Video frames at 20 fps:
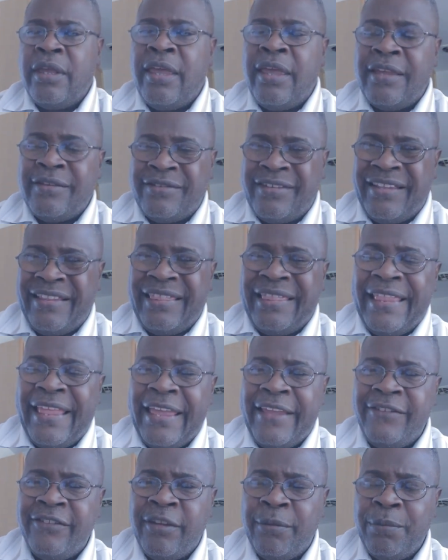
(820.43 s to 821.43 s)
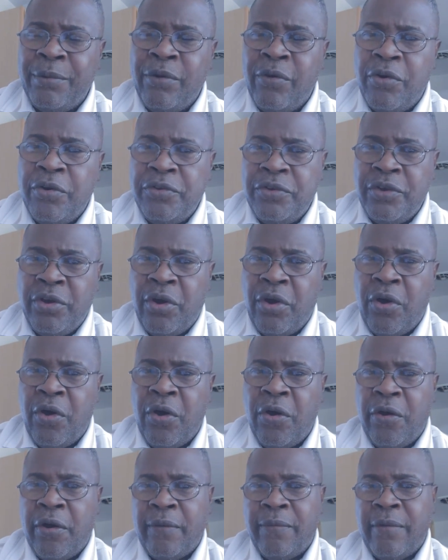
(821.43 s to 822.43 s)
He has to lay something on your
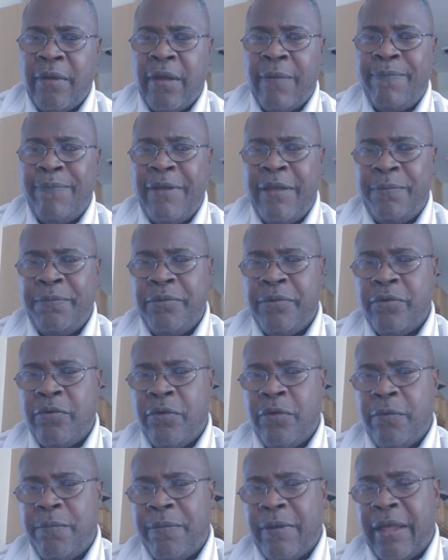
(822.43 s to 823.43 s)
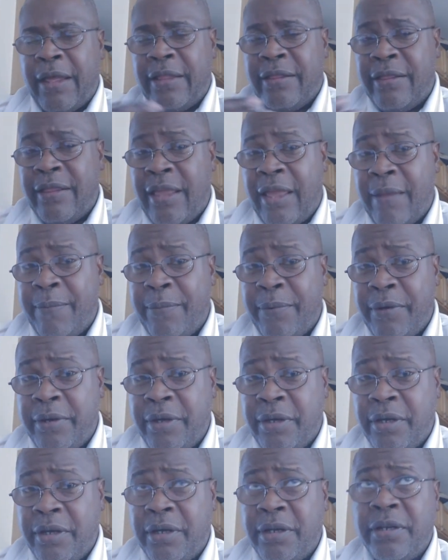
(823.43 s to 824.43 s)
heart, a people group, a
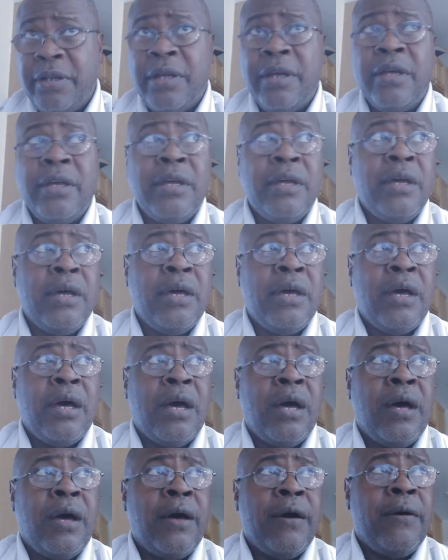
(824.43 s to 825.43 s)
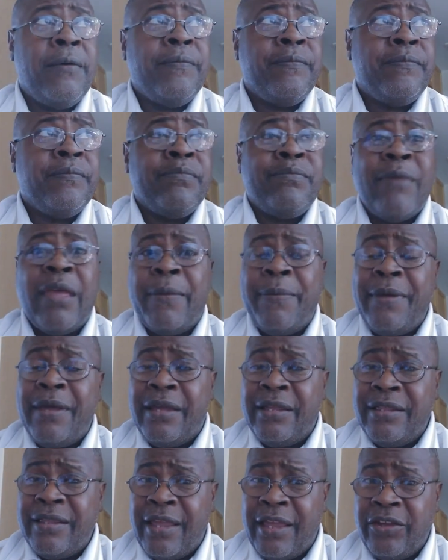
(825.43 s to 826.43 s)
neighborhood, maybe
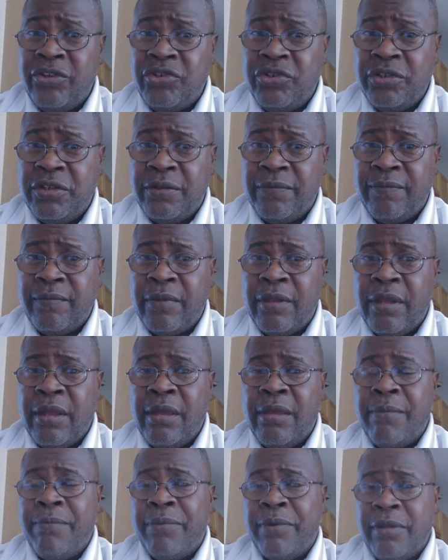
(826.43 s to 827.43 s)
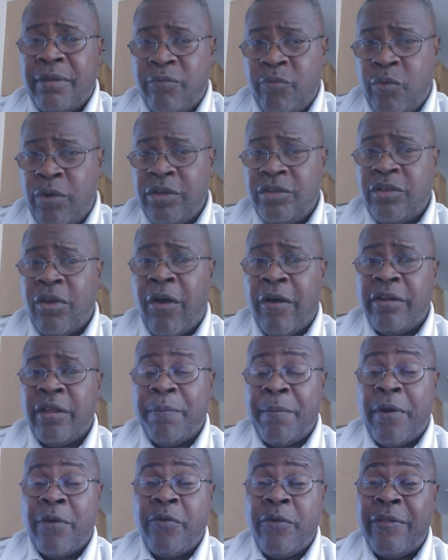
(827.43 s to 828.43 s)
a nation, but we're
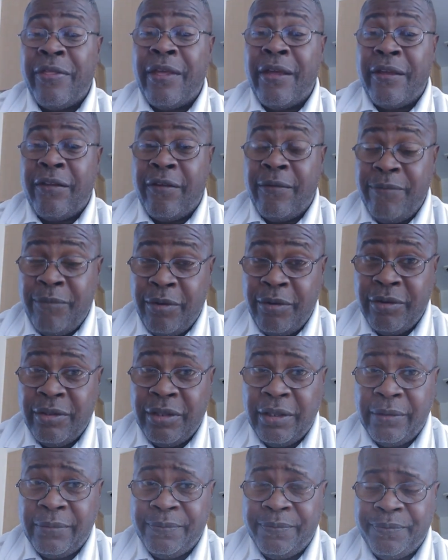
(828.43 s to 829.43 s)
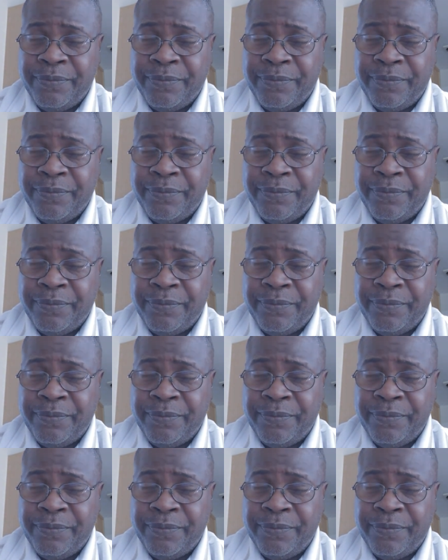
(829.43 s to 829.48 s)
talking about really a community,